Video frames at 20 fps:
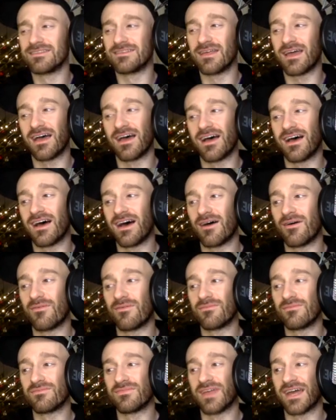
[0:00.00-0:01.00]

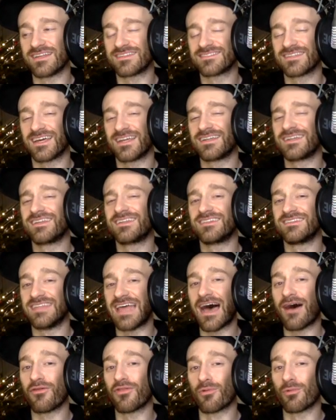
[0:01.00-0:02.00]
I said
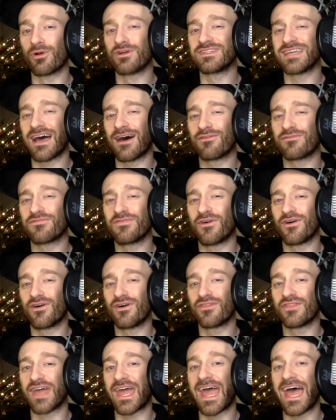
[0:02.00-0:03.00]
the word
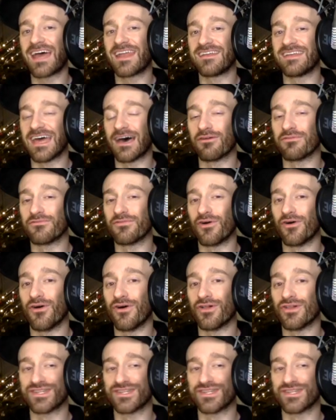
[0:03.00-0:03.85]
downfall, they had a downfall.